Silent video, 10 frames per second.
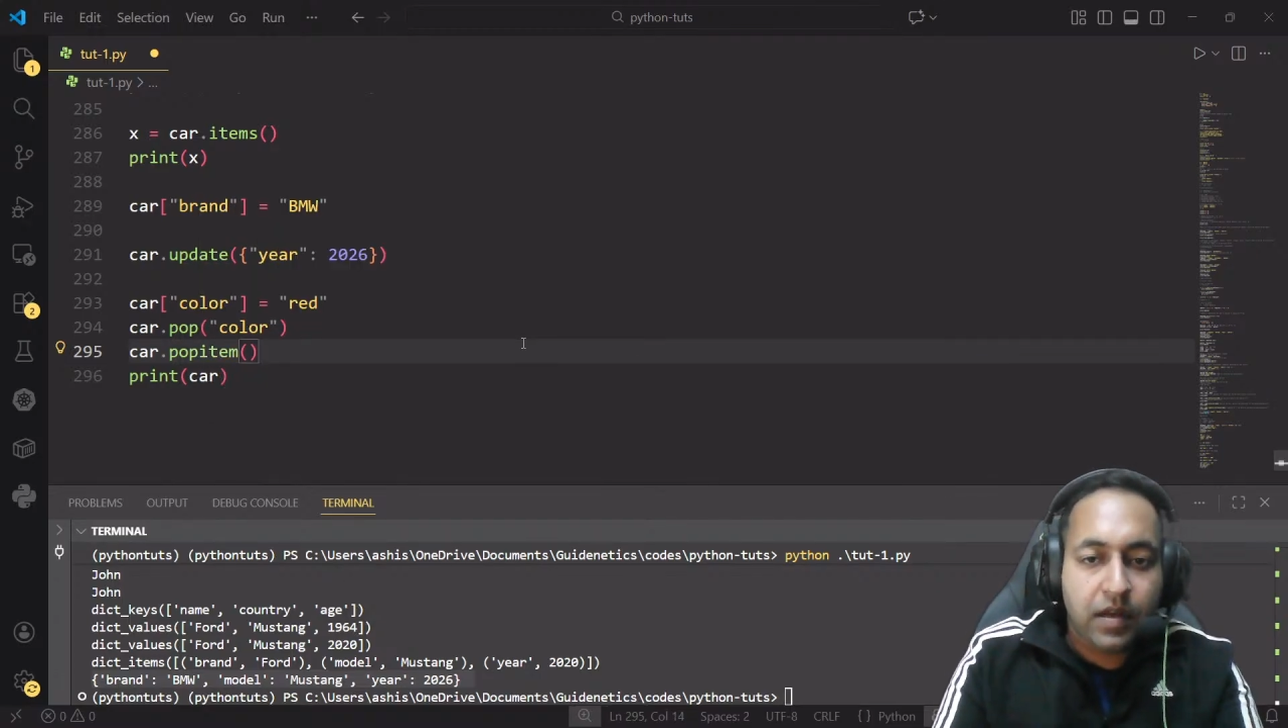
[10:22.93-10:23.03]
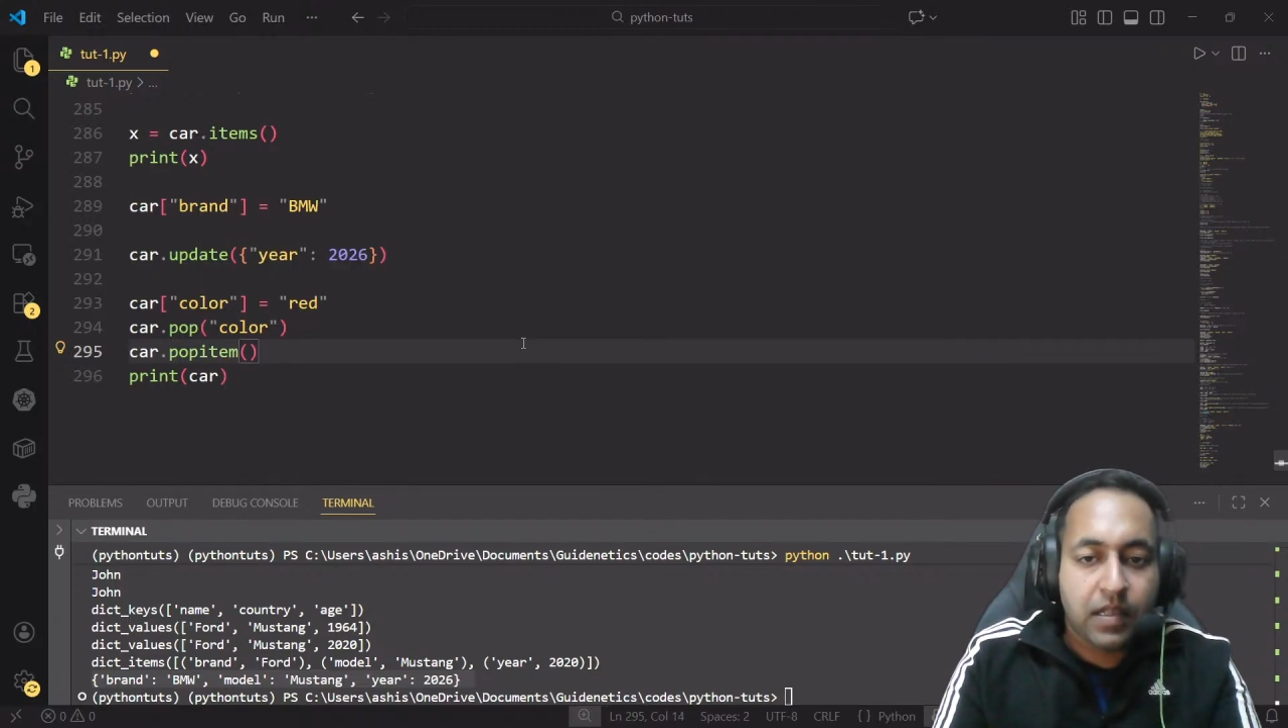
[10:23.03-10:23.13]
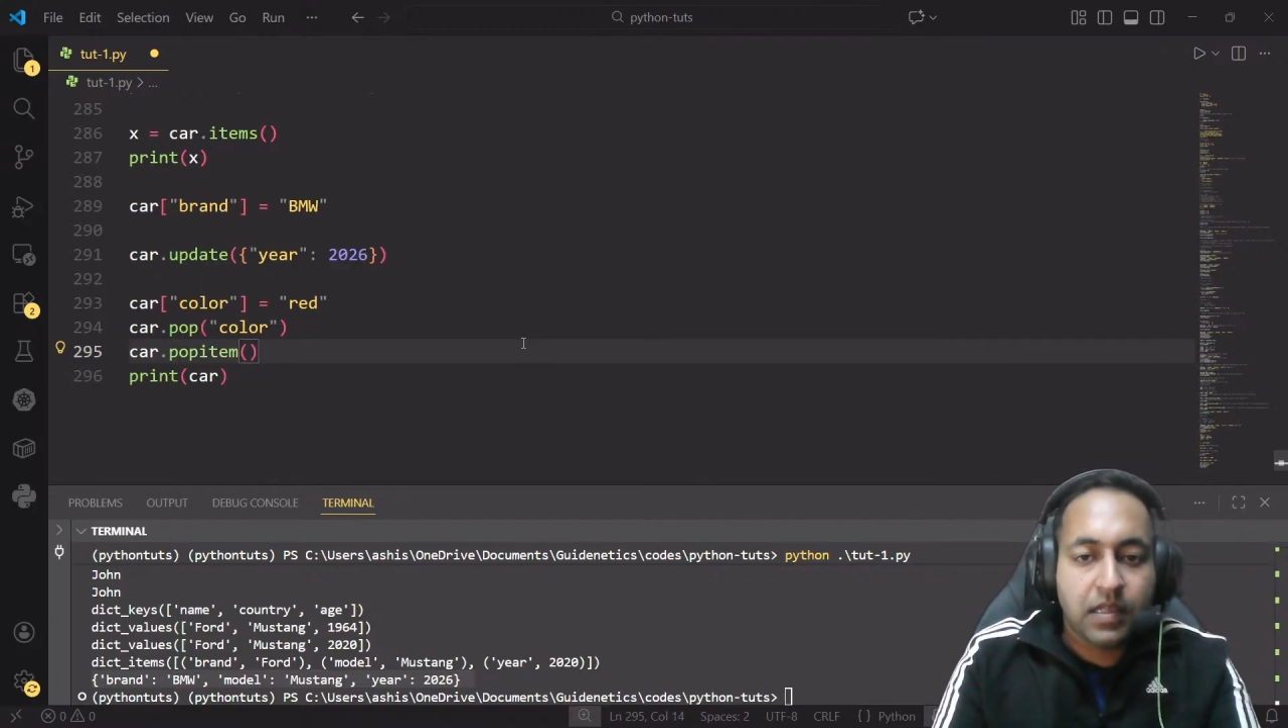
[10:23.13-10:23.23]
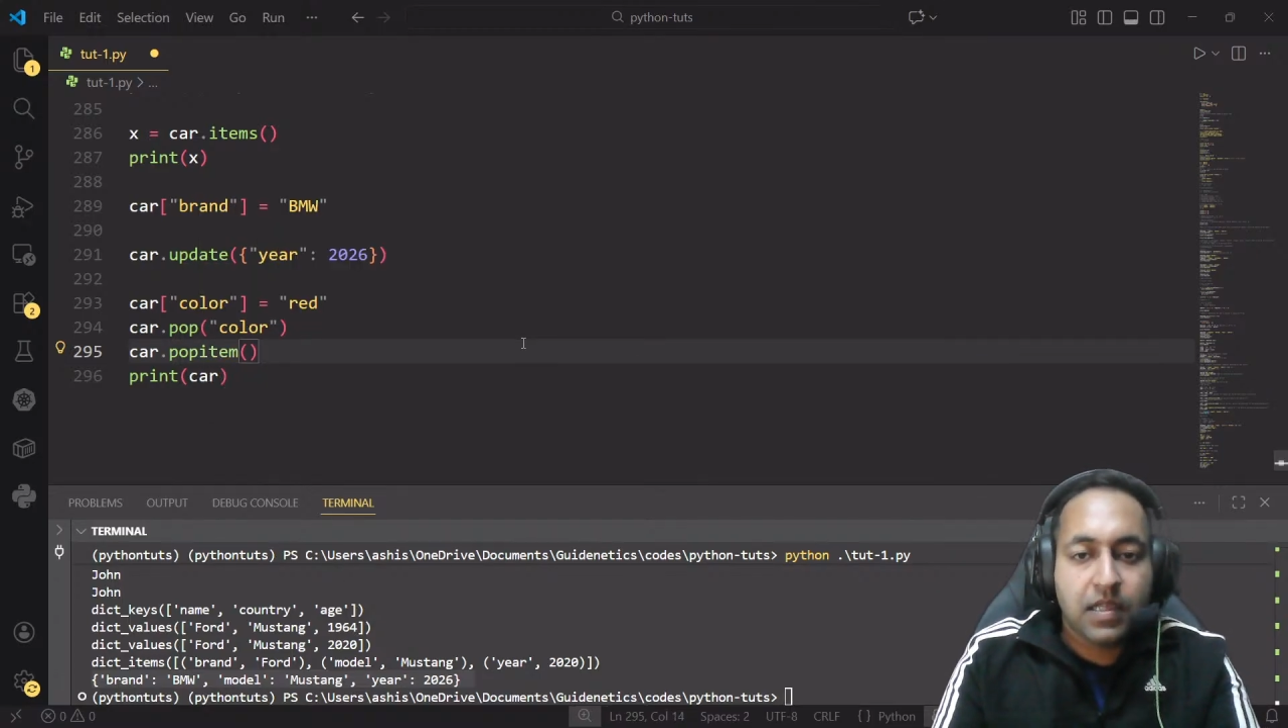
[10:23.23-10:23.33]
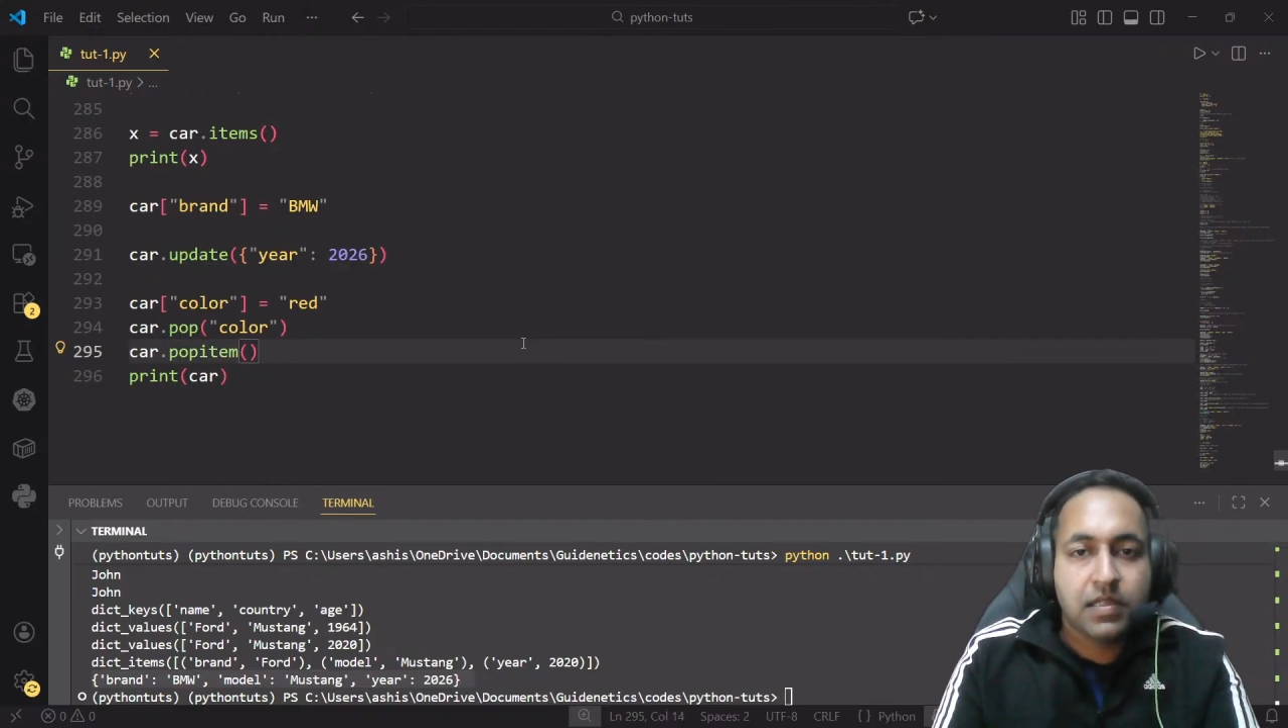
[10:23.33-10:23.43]

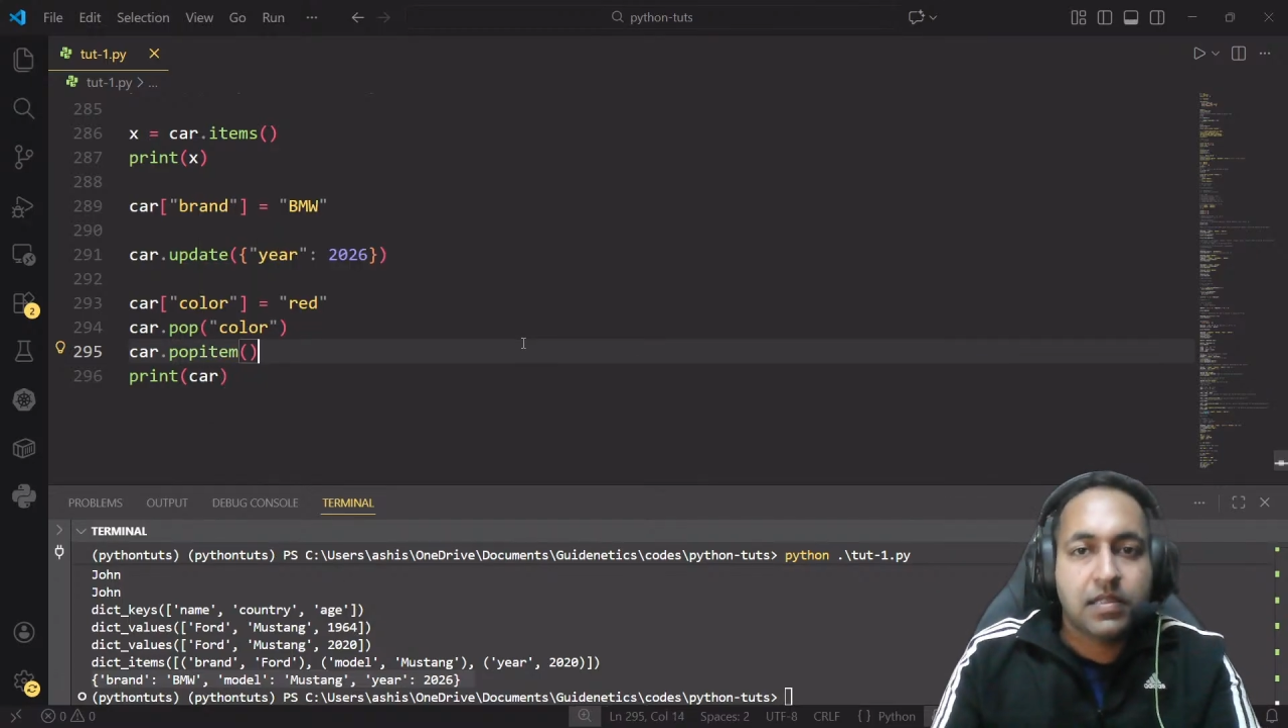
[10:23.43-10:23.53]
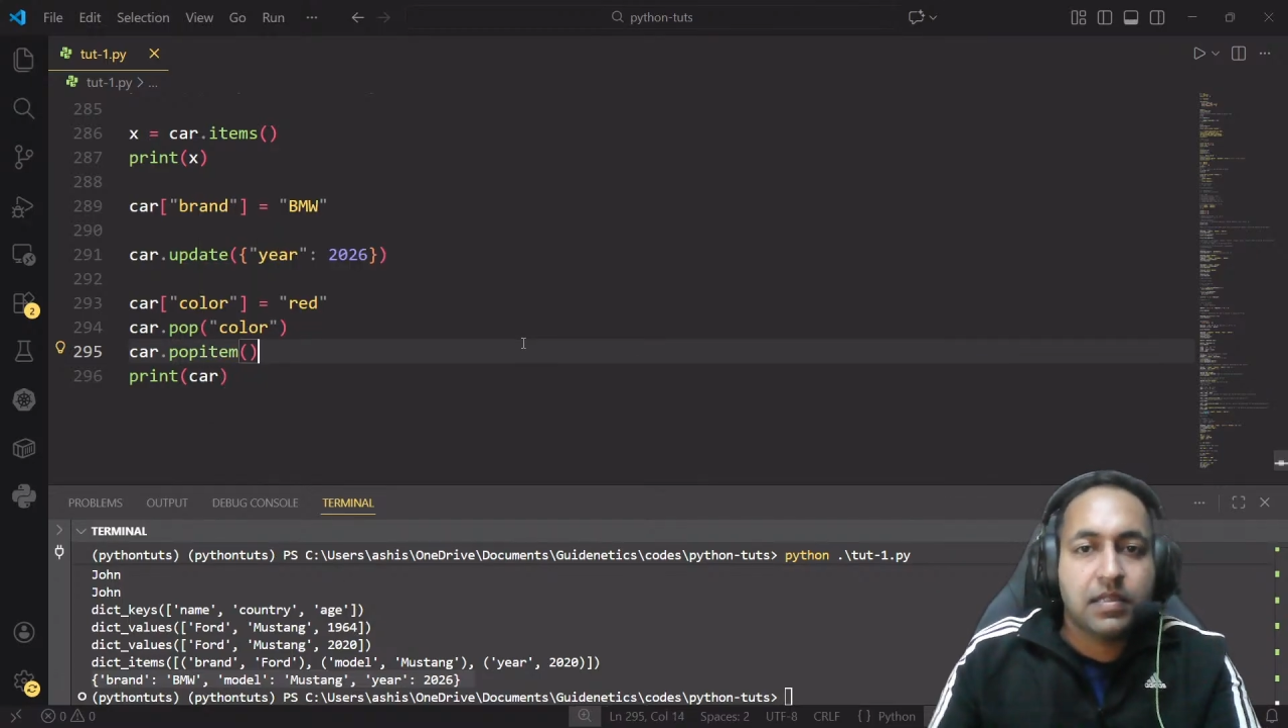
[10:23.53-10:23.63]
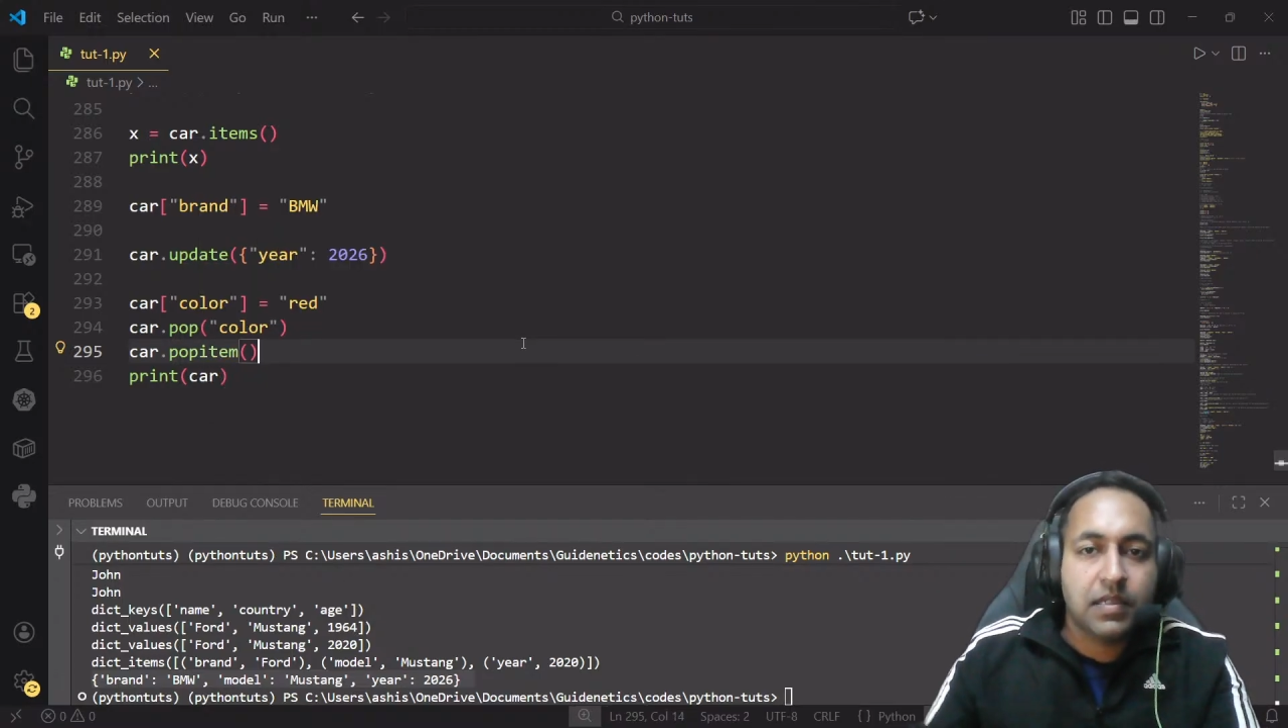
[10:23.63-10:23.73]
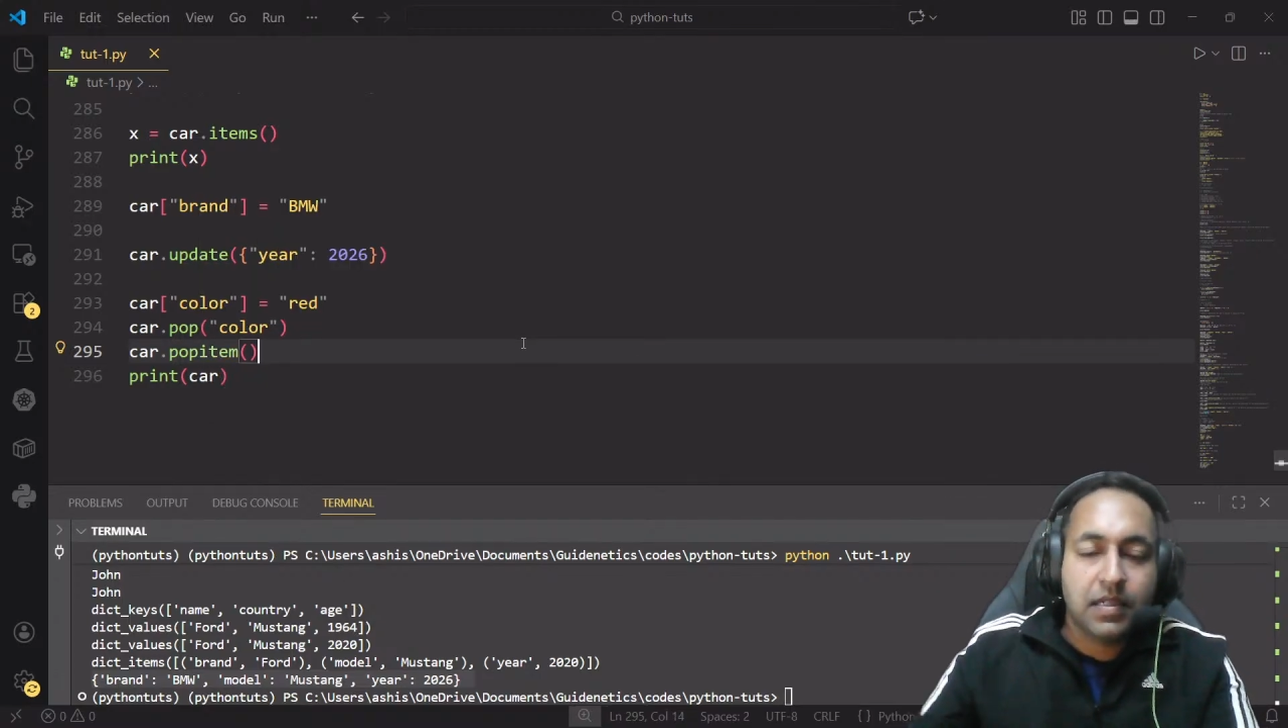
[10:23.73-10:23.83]
run this,